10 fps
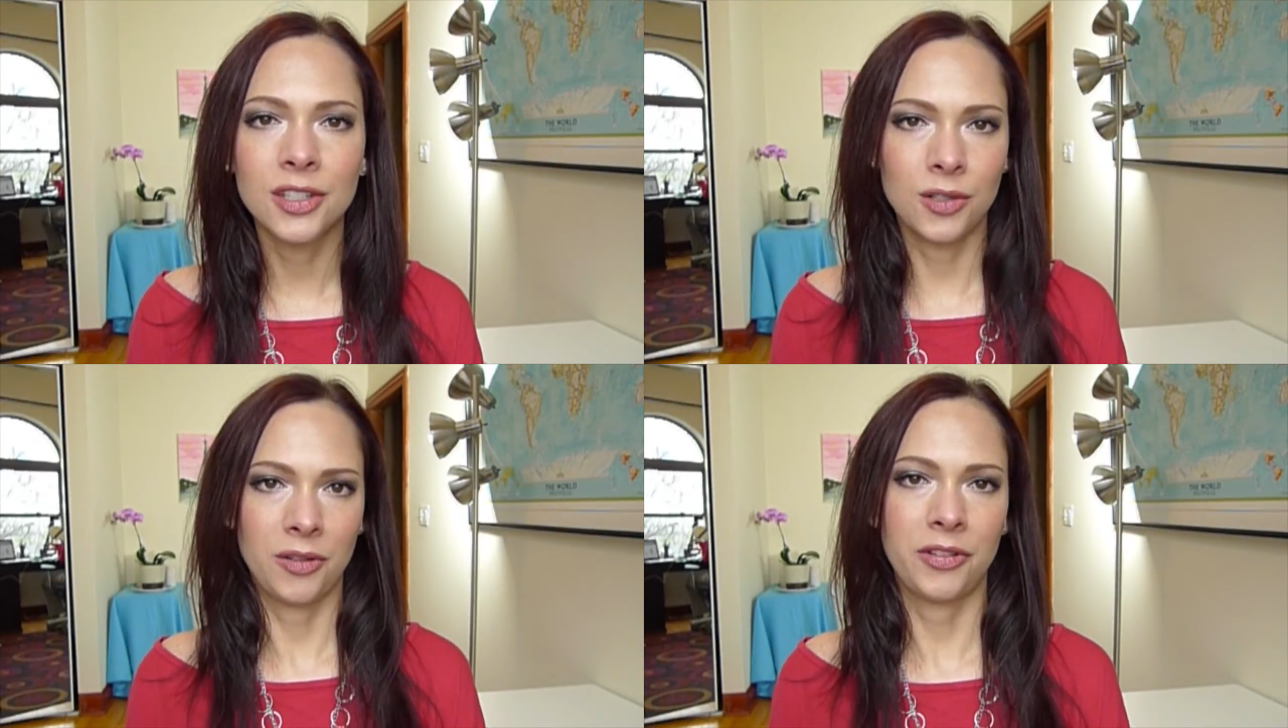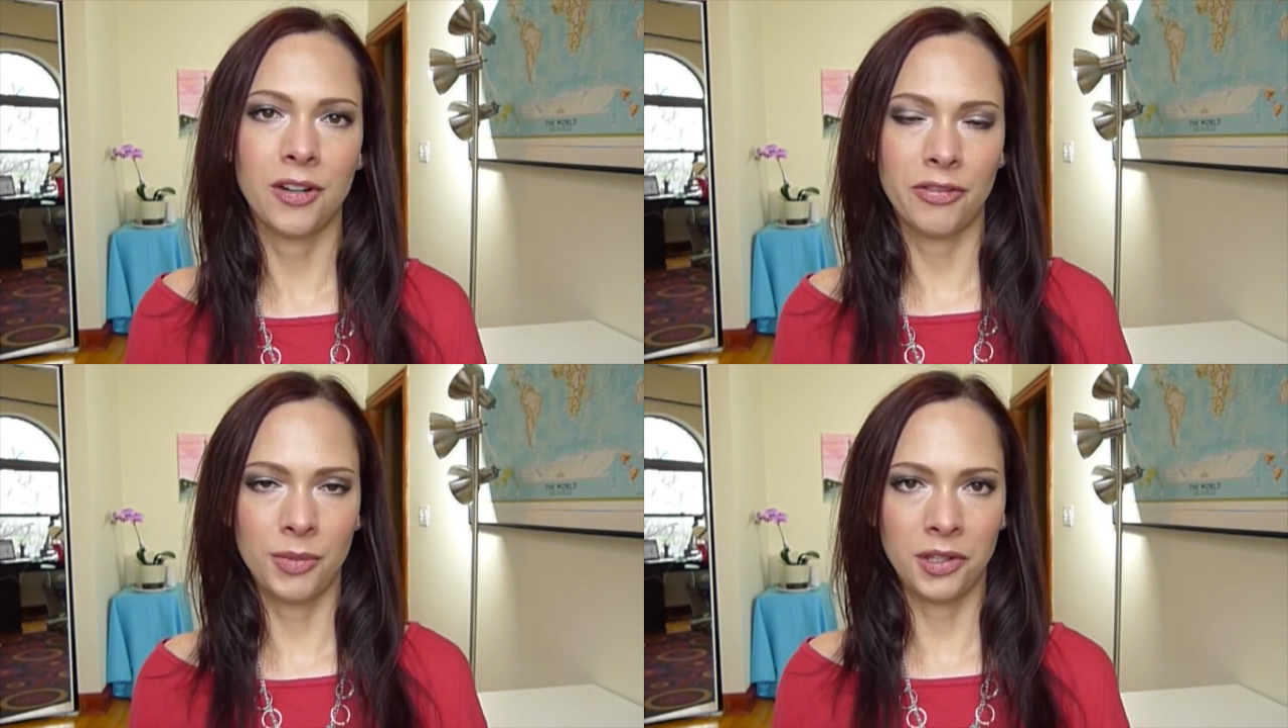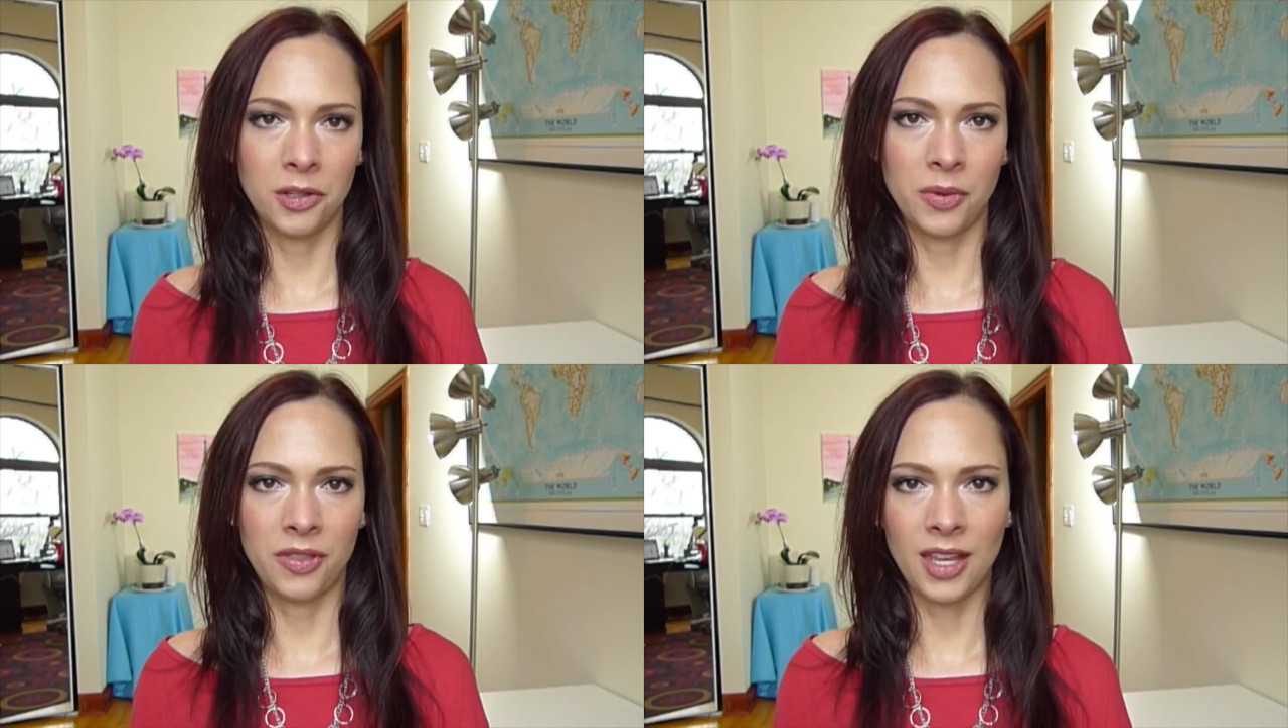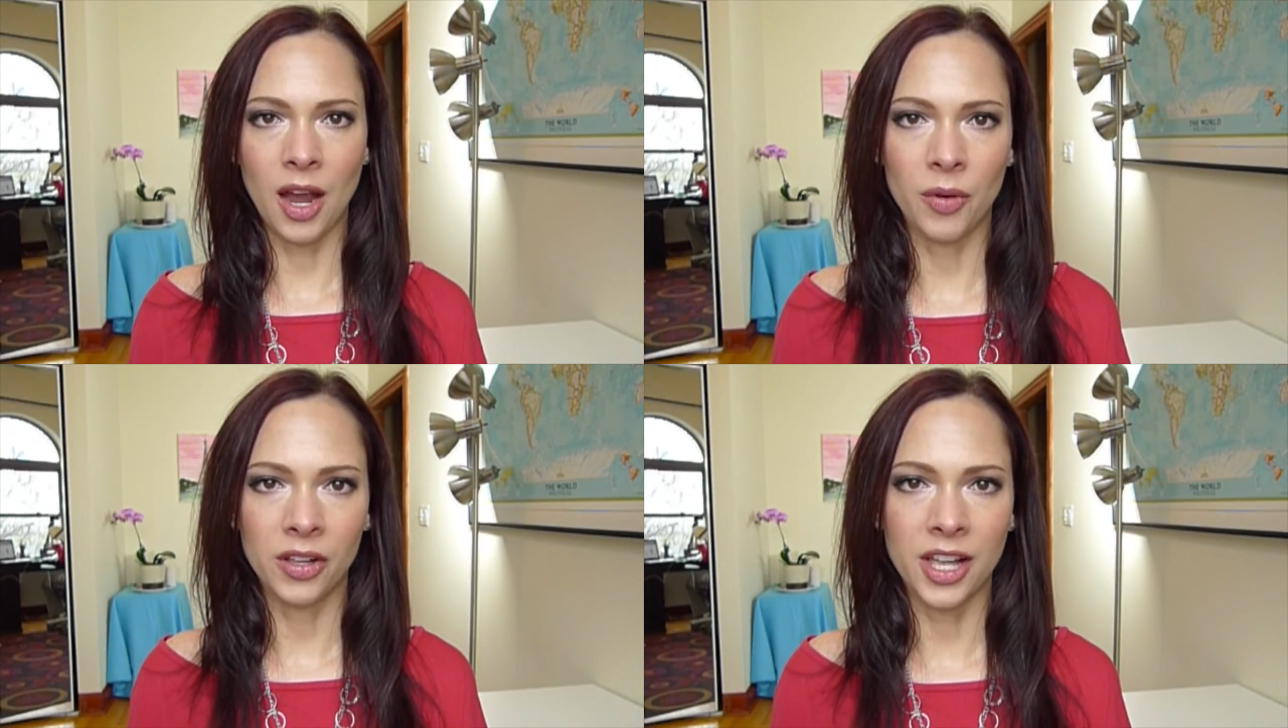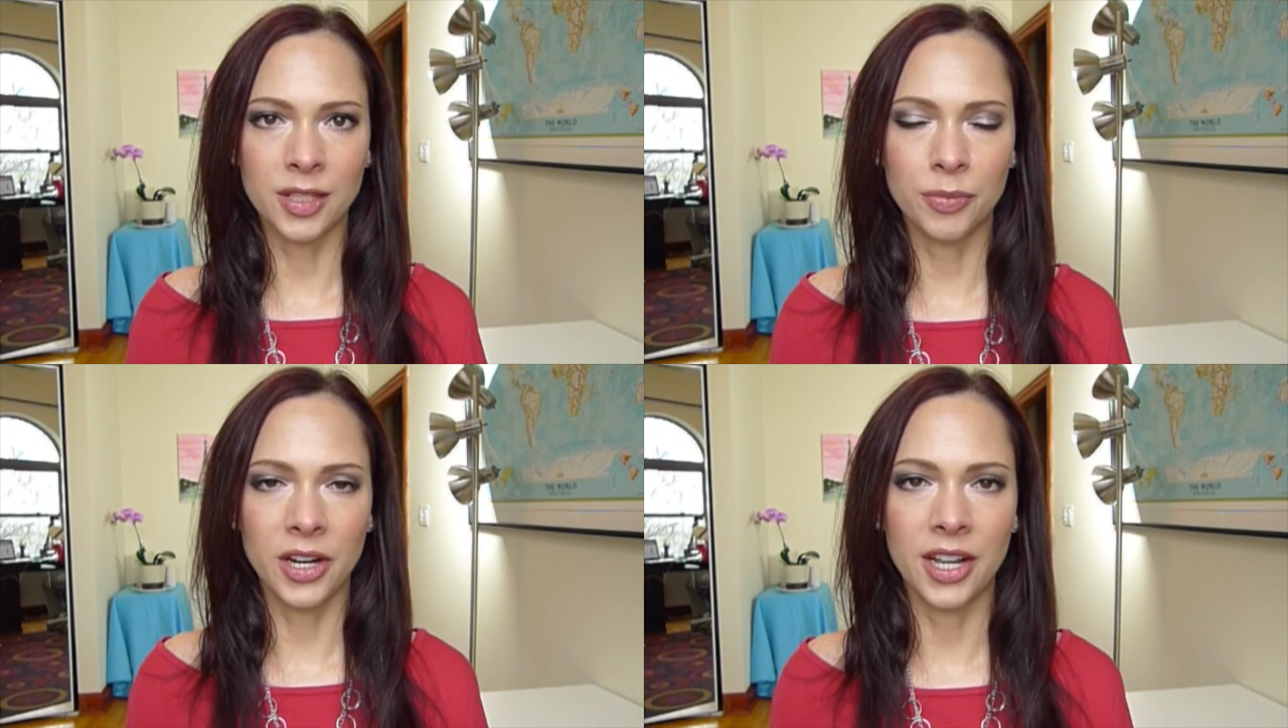to you if you're familiar with the
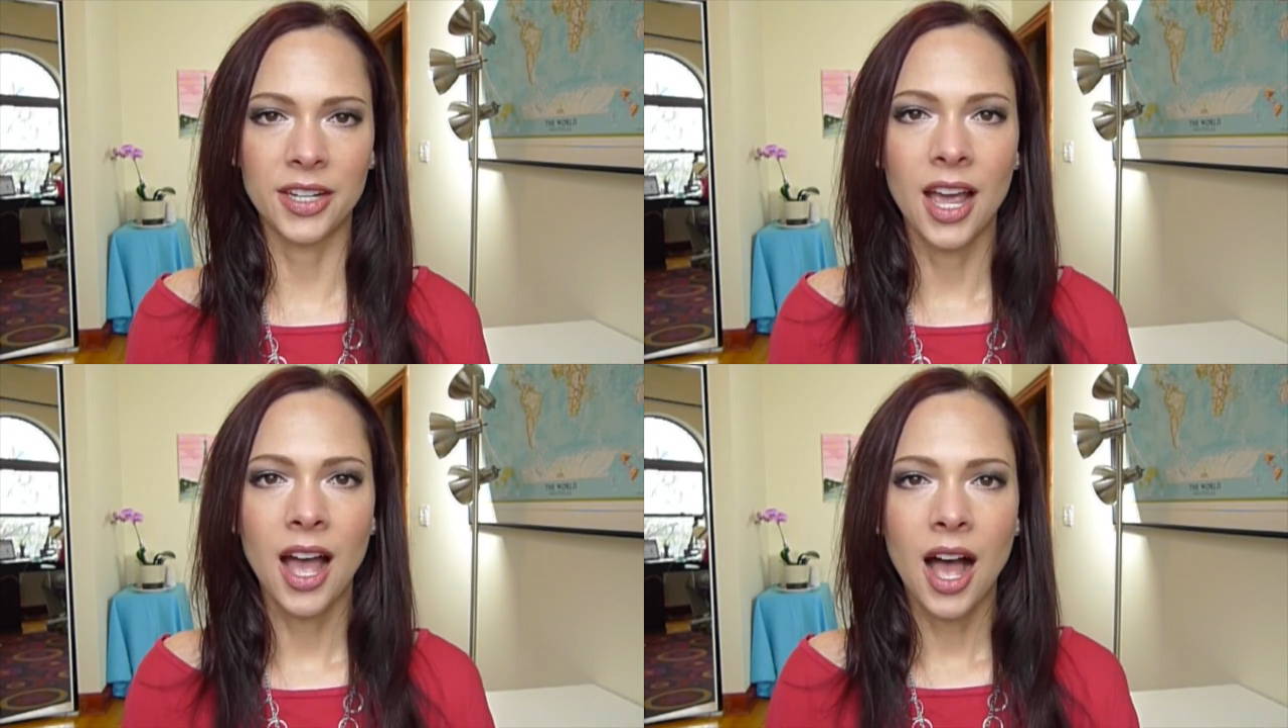Hourglass brand.